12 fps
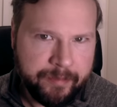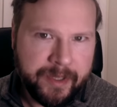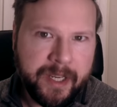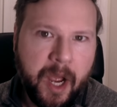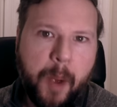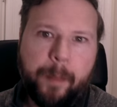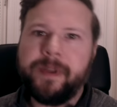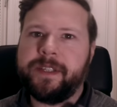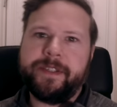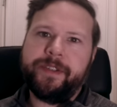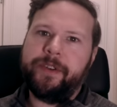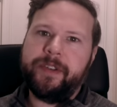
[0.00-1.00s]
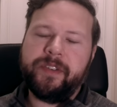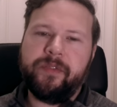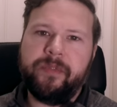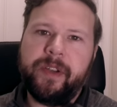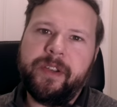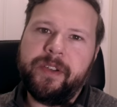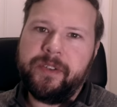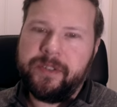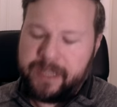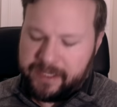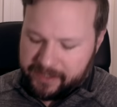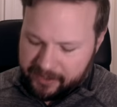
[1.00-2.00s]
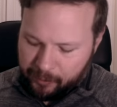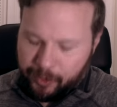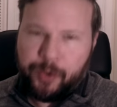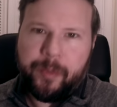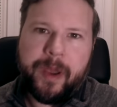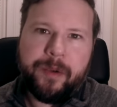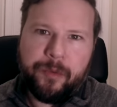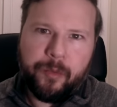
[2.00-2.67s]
become a series of videos as I work my